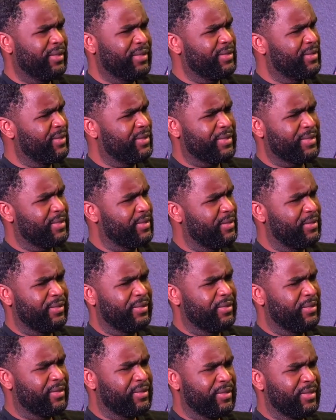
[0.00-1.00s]
and just
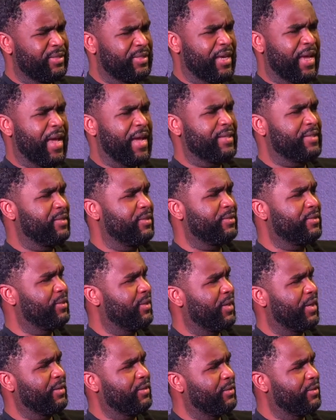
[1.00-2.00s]
because it's taxing
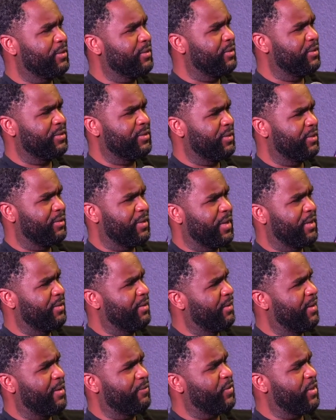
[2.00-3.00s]
to like
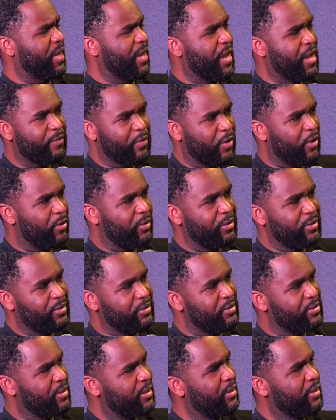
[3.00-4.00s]
have to have all
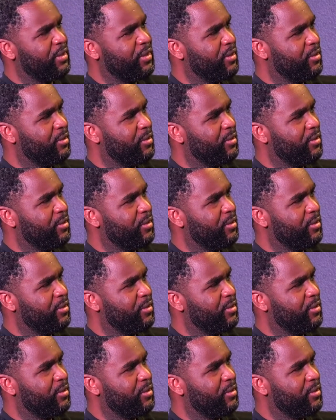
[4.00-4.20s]
these,